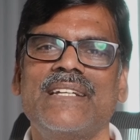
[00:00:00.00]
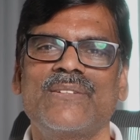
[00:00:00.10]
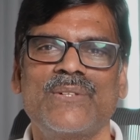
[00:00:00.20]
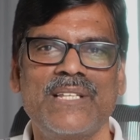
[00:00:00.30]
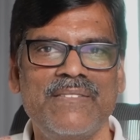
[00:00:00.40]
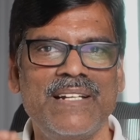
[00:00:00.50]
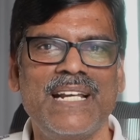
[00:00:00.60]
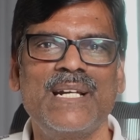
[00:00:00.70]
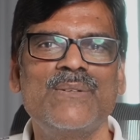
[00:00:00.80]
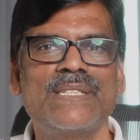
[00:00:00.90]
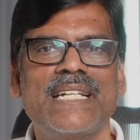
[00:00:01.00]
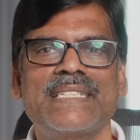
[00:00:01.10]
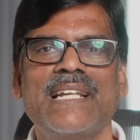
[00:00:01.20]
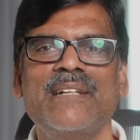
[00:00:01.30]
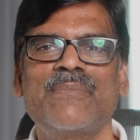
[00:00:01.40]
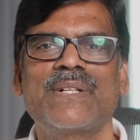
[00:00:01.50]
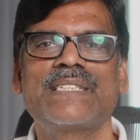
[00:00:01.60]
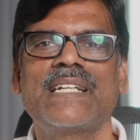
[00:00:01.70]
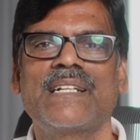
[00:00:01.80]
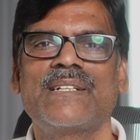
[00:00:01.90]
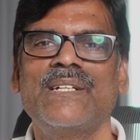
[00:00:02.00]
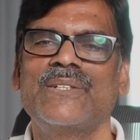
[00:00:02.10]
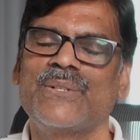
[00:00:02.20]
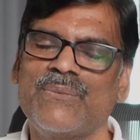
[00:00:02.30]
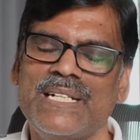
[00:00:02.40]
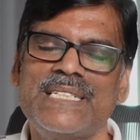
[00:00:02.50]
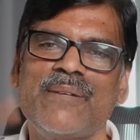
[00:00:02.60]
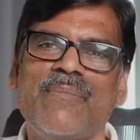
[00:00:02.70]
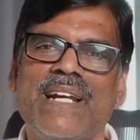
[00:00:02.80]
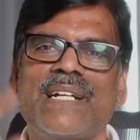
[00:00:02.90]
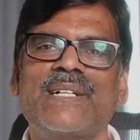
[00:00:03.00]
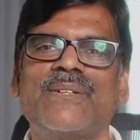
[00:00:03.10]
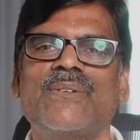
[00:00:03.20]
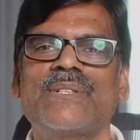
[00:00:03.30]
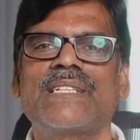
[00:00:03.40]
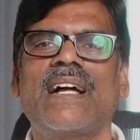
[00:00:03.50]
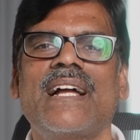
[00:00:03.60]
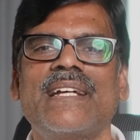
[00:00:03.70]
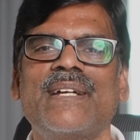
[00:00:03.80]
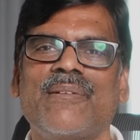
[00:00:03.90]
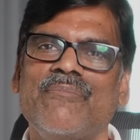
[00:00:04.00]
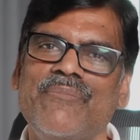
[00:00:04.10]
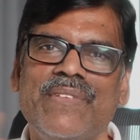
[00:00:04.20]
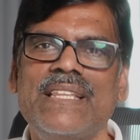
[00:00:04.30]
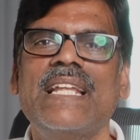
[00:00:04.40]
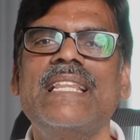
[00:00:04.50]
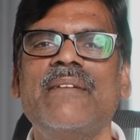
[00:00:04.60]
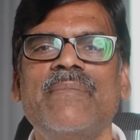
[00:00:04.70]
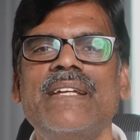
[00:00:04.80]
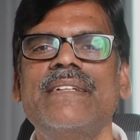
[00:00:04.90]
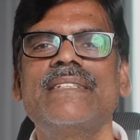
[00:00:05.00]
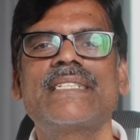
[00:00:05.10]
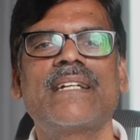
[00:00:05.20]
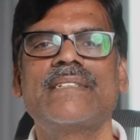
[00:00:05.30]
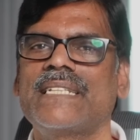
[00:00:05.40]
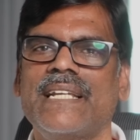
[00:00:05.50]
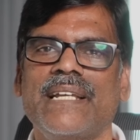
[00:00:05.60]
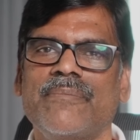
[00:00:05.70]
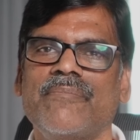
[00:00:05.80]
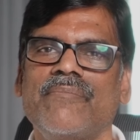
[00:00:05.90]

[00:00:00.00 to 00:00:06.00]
So they will reduce their selling pressure. So once the market goes higher, then they may start selling.